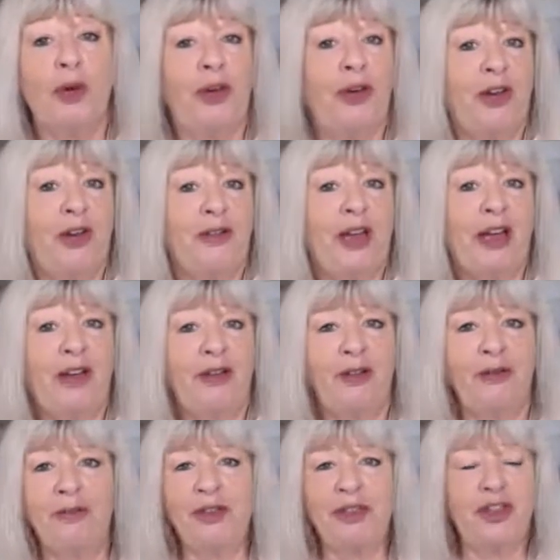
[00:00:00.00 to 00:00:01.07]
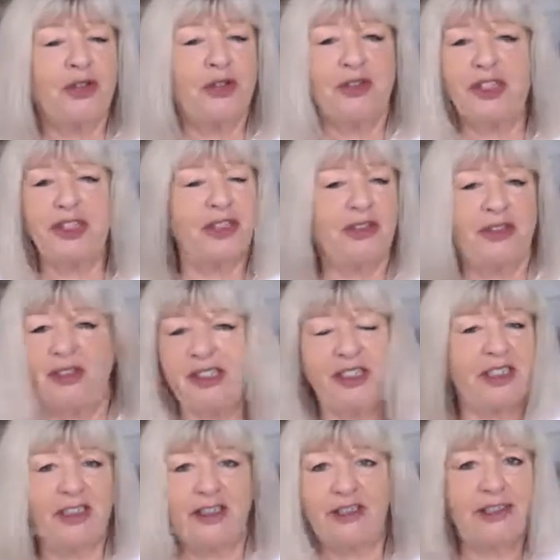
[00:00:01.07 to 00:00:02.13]
You know, now mature students
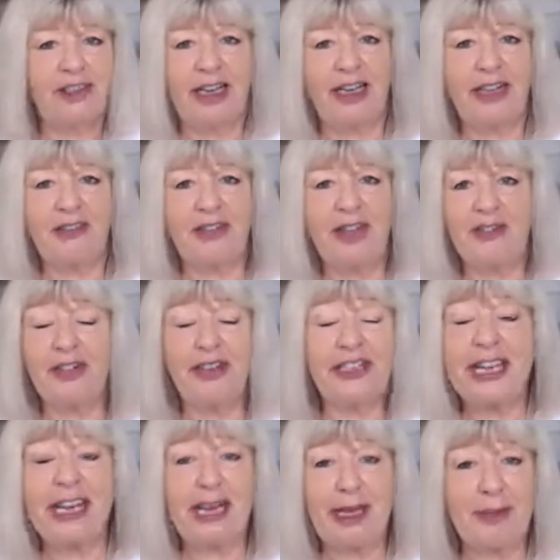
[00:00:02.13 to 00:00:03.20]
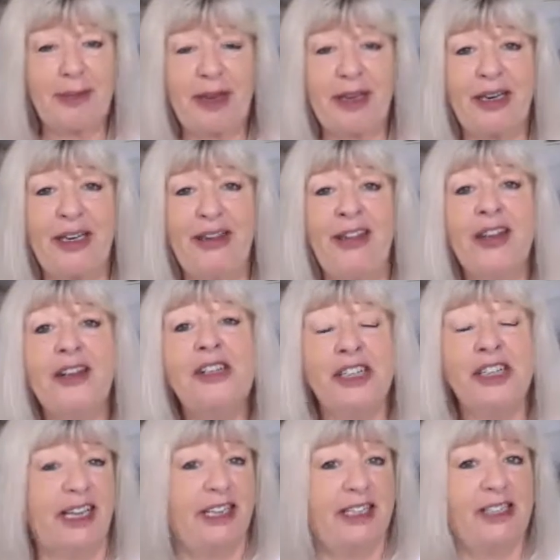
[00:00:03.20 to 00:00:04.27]
are kind of every day, but in those
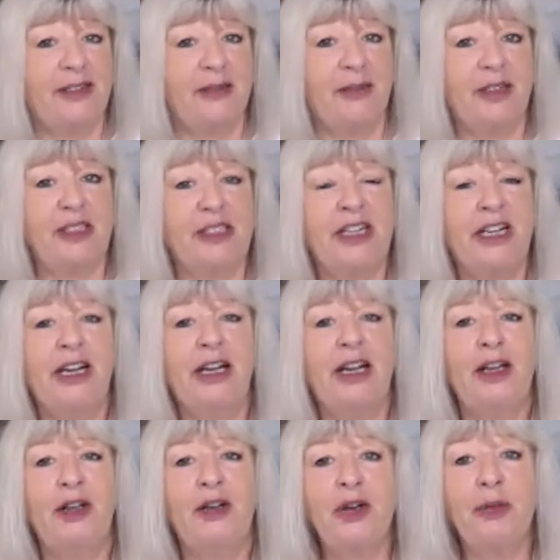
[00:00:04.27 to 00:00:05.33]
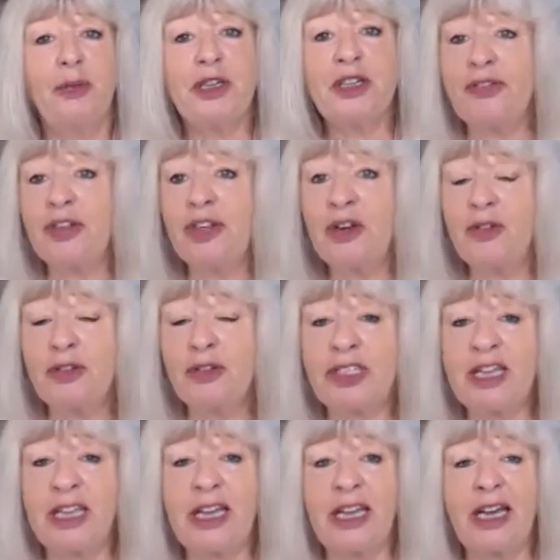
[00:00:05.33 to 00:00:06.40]
days it was, you know, a bit of a
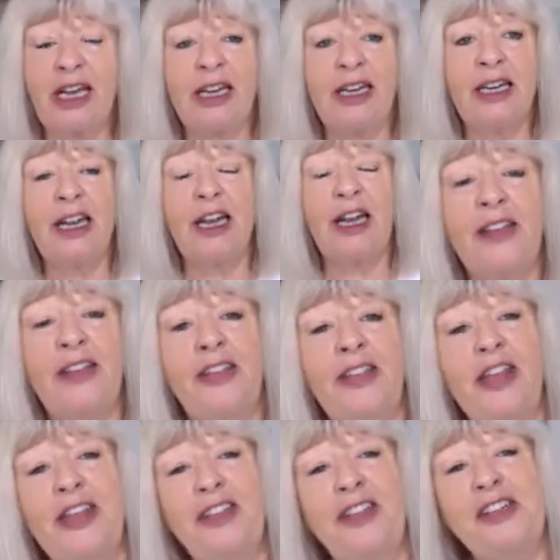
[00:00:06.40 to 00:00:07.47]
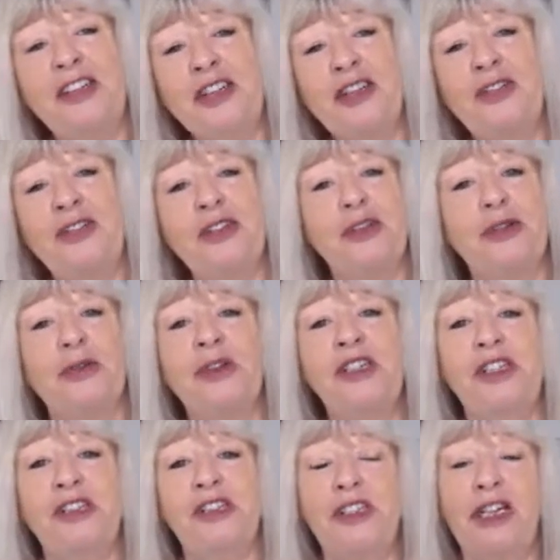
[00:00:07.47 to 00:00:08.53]
novelty, and the students always
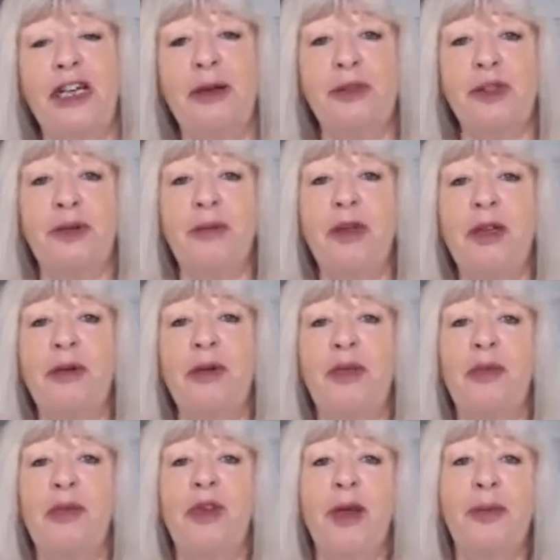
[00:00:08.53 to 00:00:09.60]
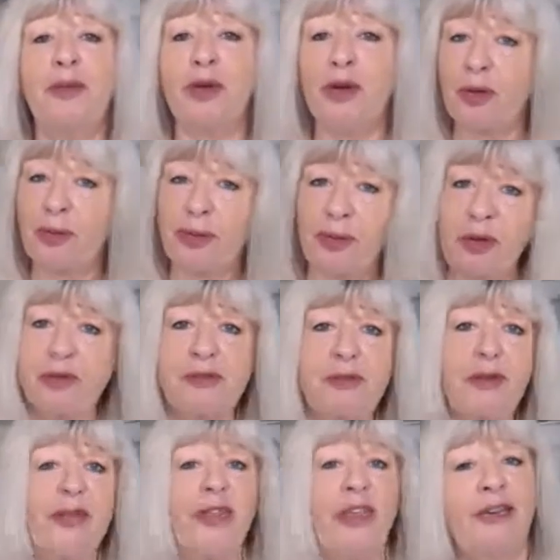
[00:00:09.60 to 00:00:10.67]
used to come to me with all their problems with
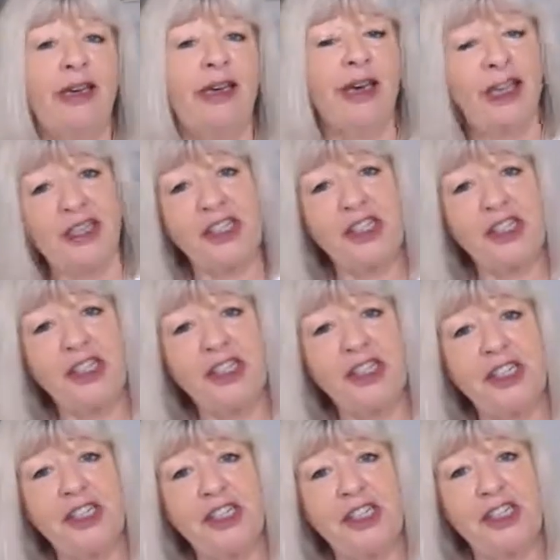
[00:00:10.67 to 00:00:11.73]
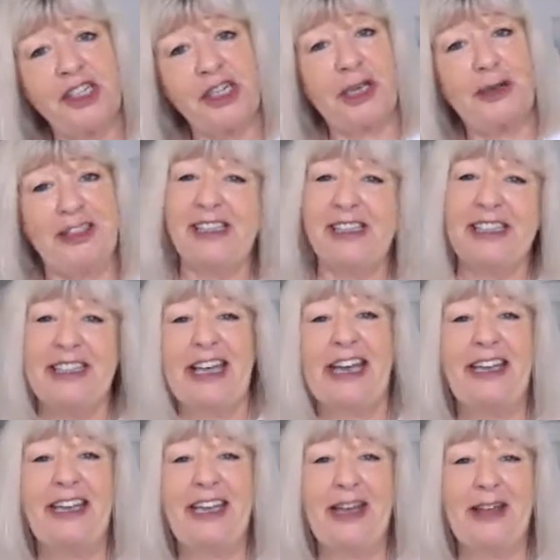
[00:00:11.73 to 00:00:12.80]
their relationships and this and that
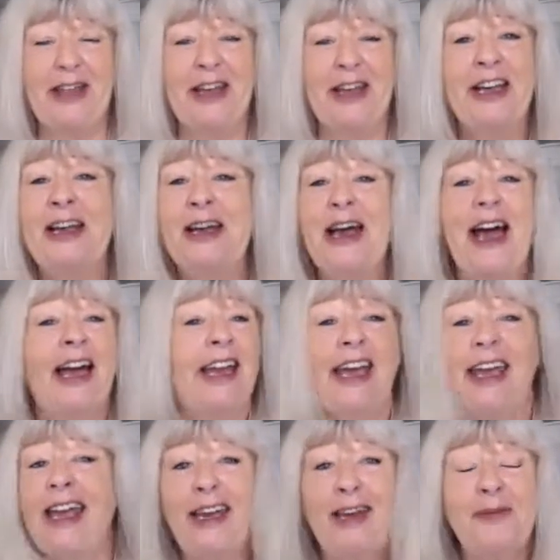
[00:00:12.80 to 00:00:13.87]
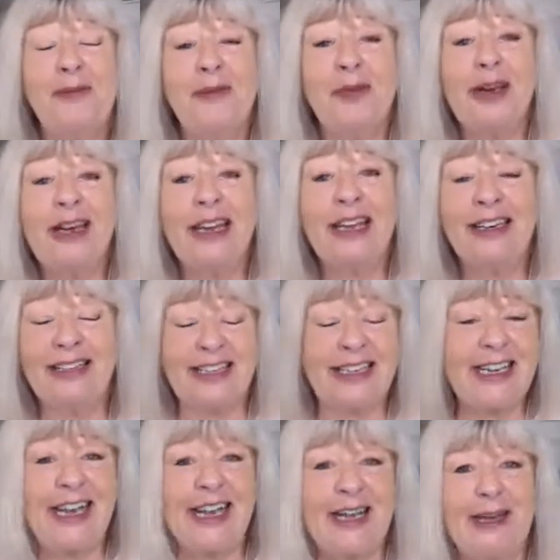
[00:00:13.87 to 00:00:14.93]
and the other, and I had a brilliant
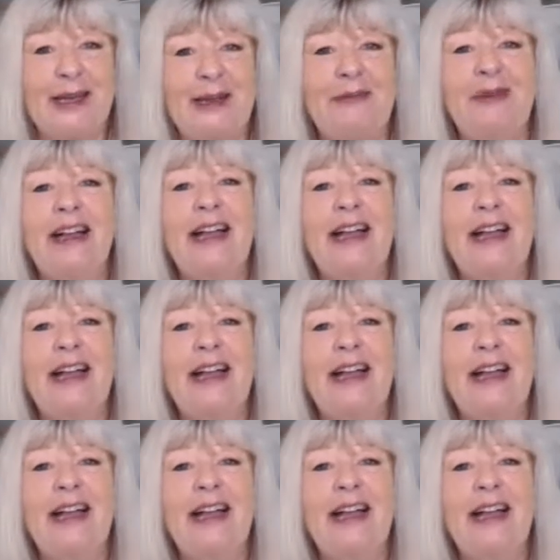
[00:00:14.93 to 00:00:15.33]
time.